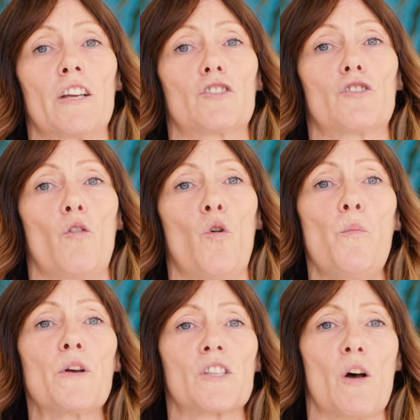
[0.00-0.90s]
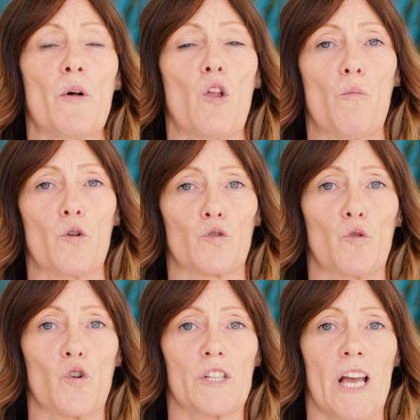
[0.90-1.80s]
It opens up a lot more
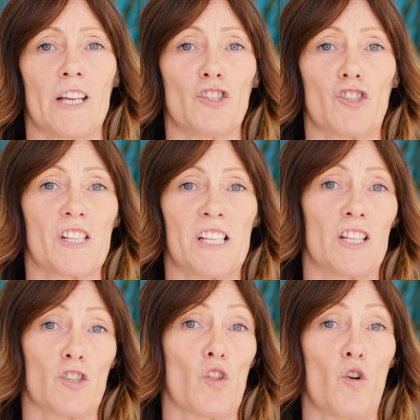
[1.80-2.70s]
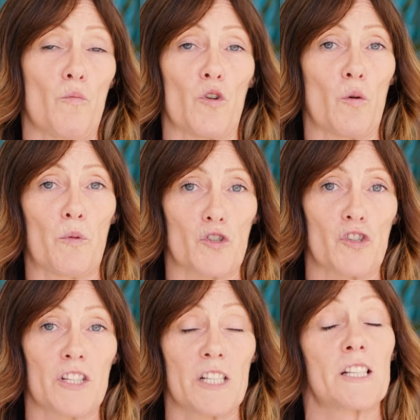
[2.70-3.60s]
doors and you just see there's a lot more
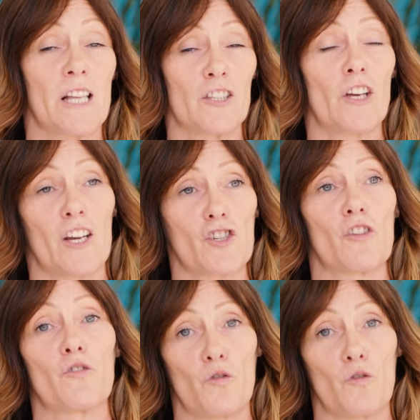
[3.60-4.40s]
opportunities than you actually